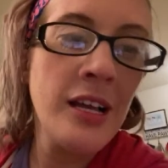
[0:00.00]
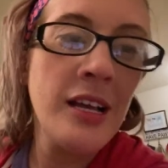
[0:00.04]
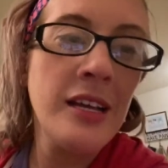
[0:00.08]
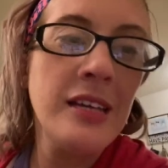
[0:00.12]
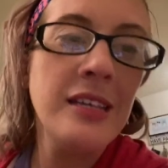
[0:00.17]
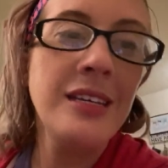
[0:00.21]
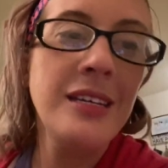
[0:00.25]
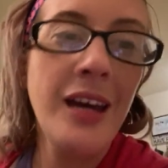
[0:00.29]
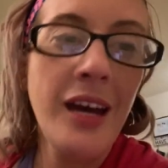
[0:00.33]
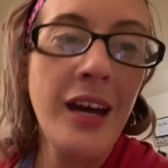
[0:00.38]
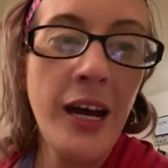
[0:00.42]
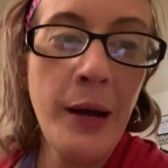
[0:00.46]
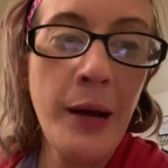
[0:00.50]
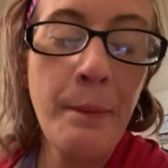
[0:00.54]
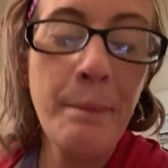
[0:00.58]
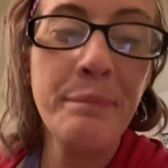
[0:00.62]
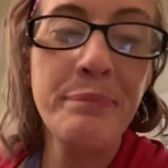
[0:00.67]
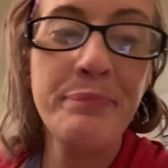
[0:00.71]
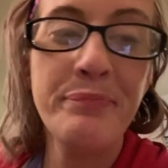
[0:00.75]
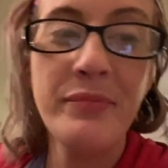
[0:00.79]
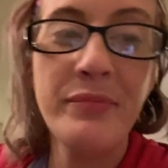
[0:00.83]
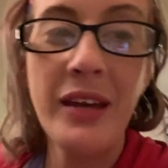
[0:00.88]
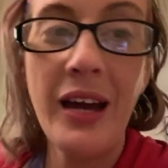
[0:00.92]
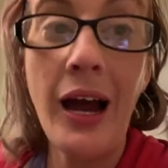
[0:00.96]
Yeah.
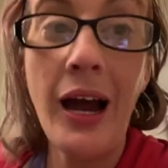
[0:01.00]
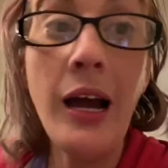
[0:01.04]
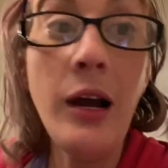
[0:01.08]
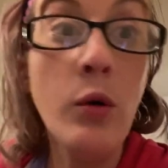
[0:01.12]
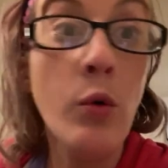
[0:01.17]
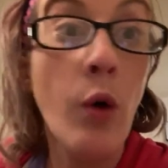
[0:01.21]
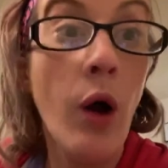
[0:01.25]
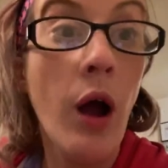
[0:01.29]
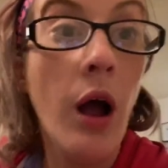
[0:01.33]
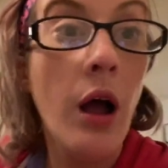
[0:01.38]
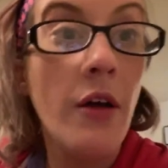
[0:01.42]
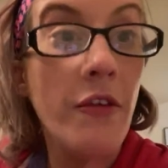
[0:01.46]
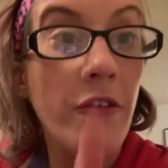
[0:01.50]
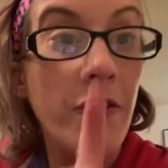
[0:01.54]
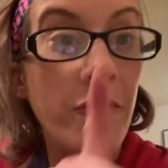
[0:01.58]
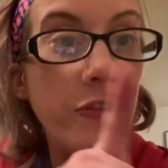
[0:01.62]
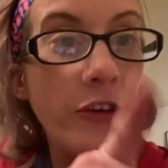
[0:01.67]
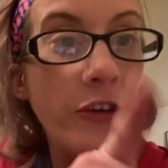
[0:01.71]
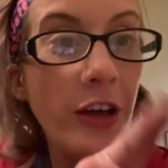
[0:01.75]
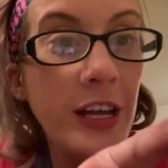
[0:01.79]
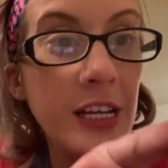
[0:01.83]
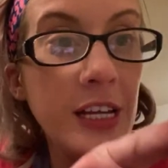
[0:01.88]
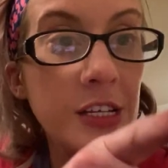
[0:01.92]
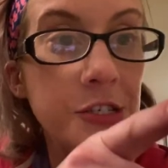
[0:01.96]
Oh,
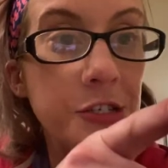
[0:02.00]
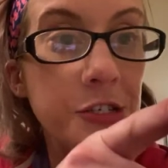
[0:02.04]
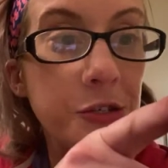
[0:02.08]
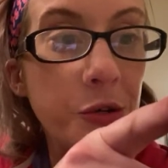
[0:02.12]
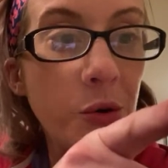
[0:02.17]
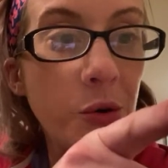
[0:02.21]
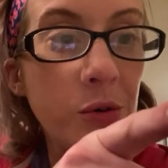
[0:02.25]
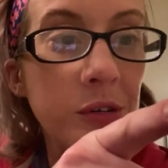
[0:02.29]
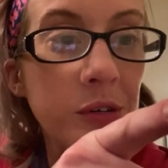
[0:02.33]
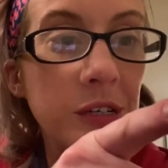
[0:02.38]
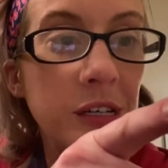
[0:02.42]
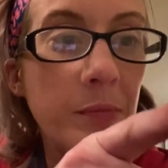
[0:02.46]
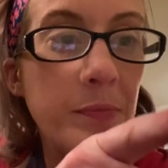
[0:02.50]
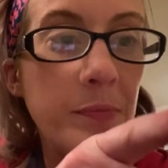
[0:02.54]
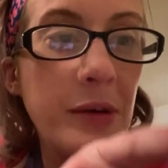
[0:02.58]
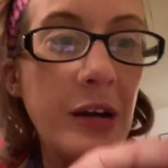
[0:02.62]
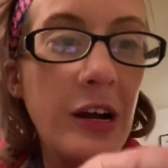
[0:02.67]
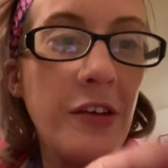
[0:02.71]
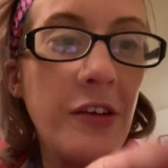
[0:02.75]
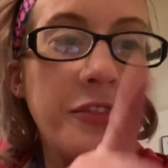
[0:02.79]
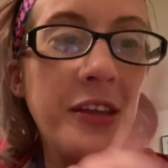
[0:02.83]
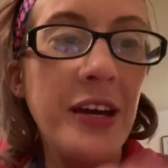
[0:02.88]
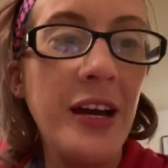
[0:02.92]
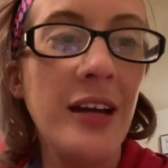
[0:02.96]
funny story
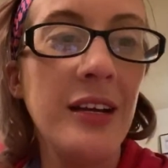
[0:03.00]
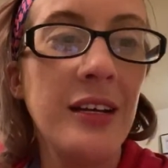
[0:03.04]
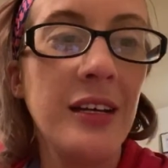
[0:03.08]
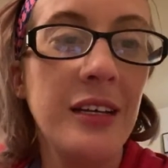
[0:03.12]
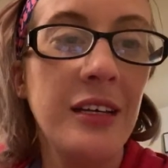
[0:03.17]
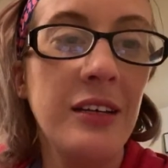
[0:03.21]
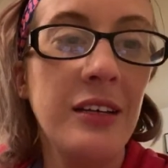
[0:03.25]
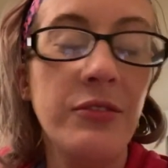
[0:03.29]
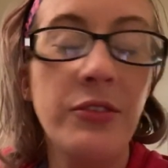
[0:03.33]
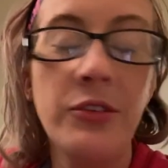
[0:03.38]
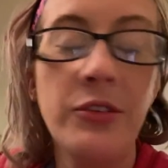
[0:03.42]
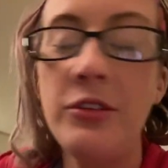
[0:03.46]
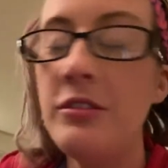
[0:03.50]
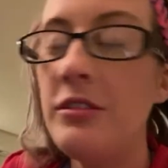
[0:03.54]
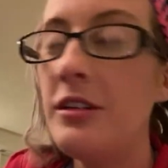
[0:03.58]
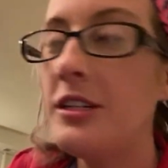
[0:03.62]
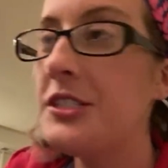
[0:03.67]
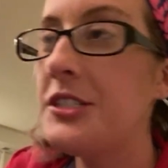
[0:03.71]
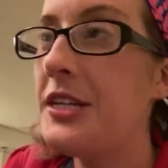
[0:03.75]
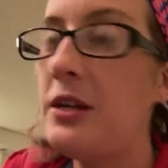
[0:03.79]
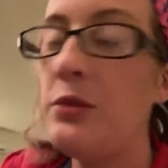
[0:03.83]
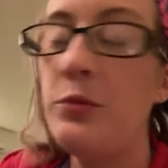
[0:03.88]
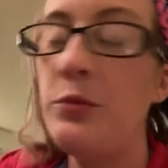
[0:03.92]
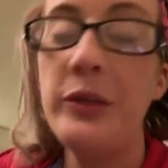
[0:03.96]
about that, Evil,
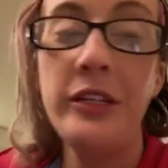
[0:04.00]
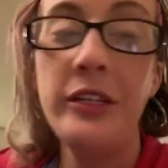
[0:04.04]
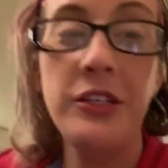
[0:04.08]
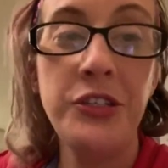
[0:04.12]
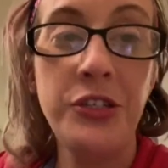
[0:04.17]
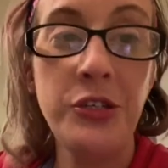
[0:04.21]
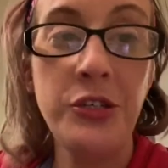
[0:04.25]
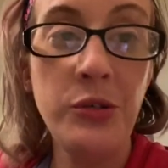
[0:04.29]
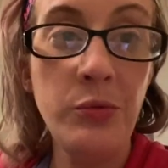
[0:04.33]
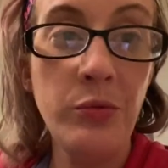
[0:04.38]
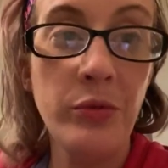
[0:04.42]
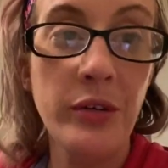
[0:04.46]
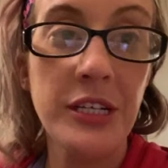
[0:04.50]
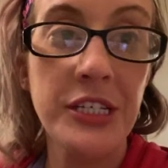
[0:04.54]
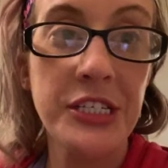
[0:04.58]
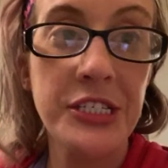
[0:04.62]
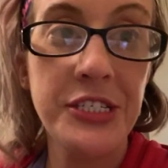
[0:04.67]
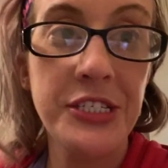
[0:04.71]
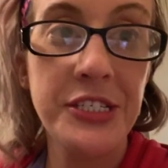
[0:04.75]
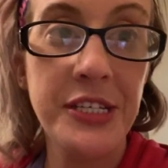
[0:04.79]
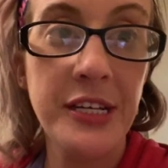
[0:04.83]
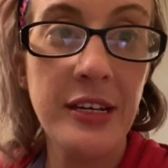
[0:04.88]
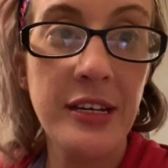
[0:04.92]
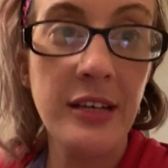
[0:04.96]
because I really do want
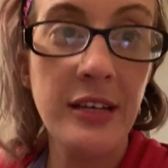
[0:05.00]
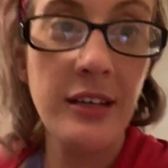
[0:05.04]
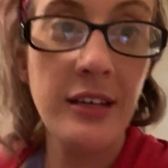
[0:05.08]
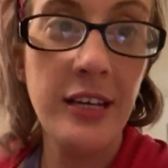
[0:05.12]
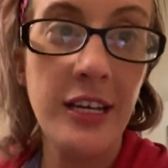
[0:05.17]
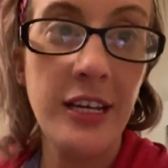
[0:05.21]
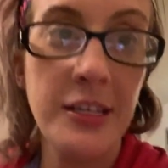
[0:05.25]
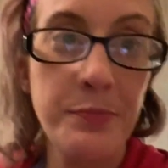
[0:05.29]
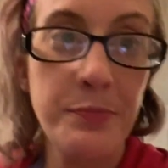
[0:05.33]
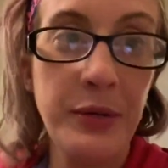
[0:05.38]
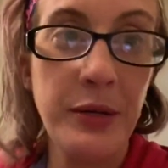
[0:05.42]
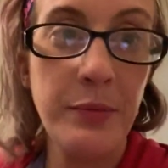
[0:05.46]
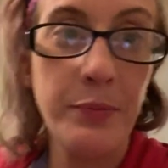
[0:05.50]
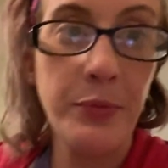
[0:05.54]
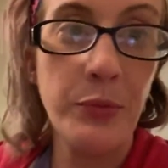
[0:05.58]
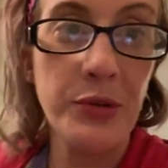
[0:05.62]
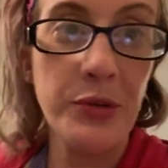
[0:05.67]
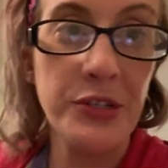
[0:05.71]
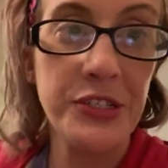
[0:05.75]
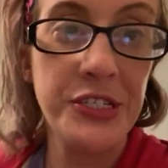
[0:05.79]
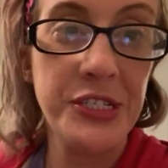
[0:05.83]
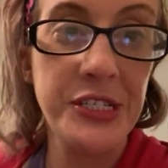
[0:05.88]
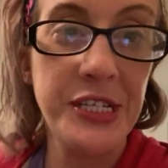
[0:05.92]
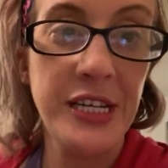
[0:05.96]
to hit people
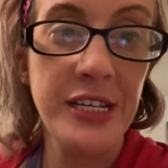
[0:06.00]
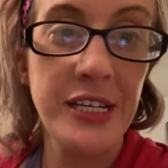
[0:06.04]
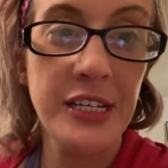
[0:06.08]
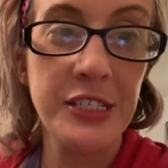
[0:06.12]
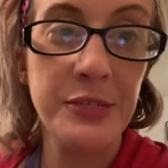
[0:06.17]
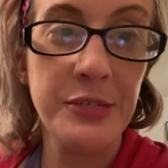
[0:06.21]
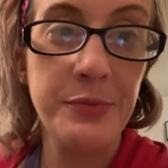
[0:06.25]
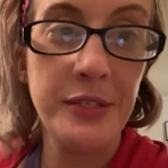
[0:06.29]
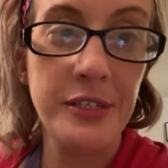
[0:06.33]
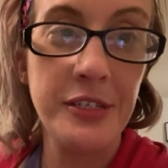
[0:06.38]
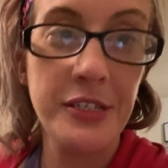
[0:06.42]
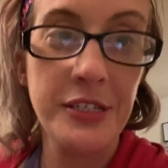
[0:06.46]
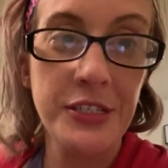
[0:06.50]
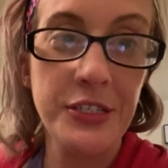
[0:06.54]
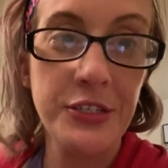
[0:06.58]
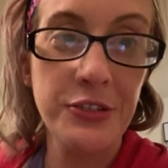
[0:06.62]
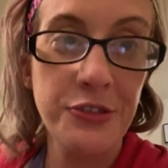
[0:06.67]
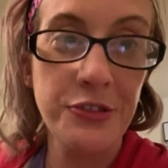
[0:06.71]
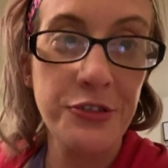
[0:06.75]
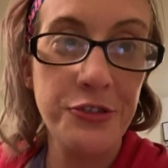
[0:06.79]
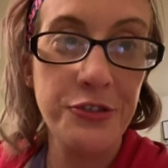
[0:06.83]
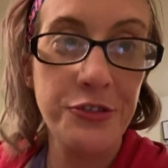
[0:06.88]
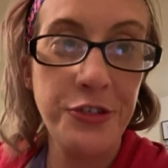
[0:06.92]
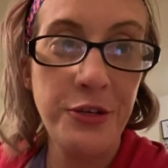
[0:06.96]
with sticks because they're
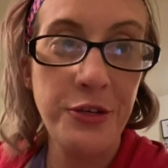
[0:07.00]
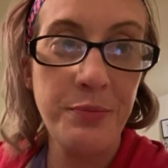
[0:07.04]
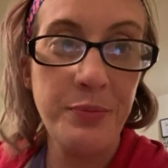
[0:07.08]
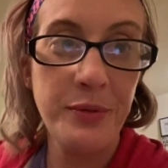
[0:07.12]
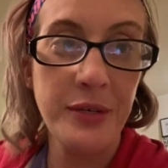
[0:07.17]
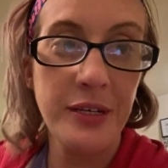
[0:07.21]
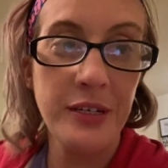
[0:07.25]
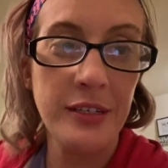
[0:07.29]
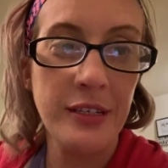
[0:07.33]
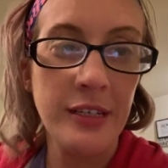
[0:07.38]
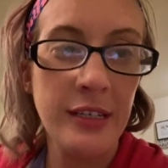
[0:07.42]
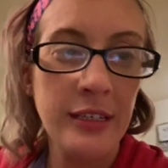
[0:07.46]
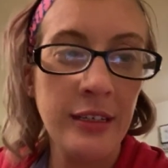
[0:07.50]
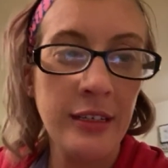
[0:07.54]
stupid.